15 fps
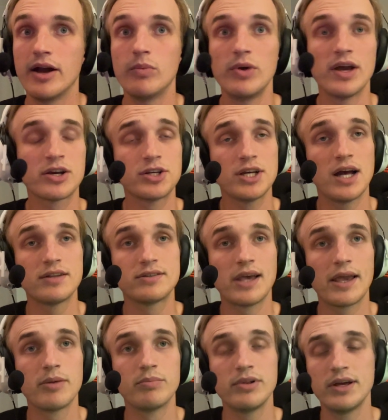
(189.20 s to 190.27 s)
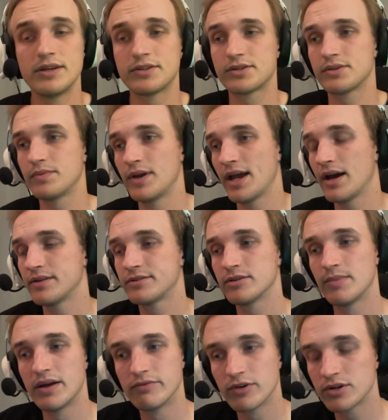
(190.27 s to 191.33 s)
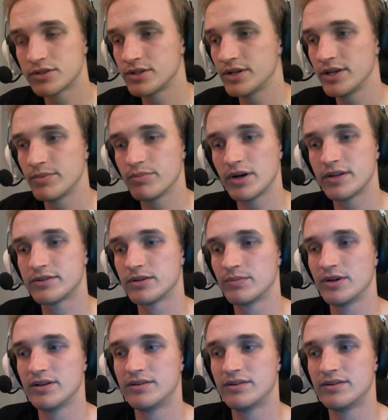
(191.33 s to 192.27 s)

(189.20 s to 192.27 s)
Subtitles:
and we actually got second place. We had some adversity, played some good